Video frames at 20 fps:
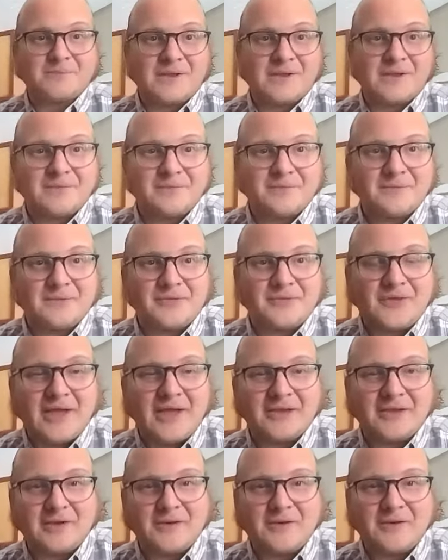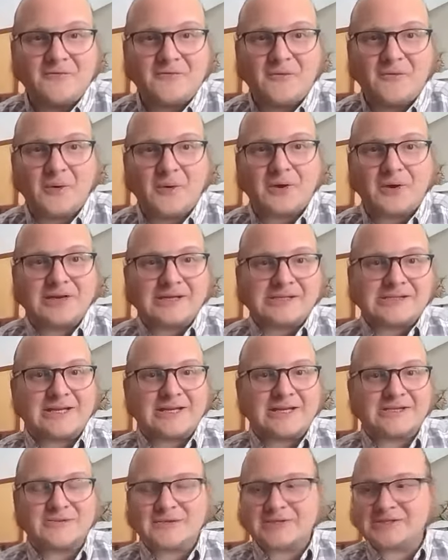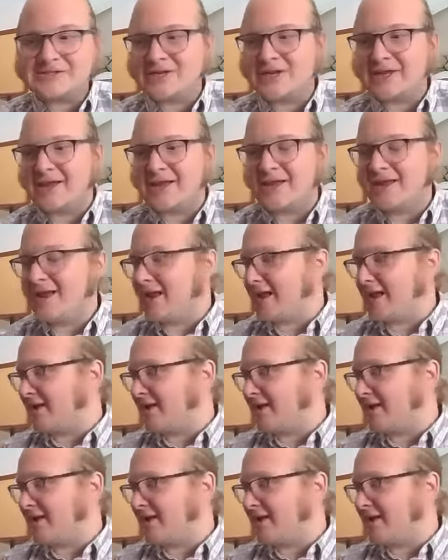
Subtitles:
And thank you for listening to us today.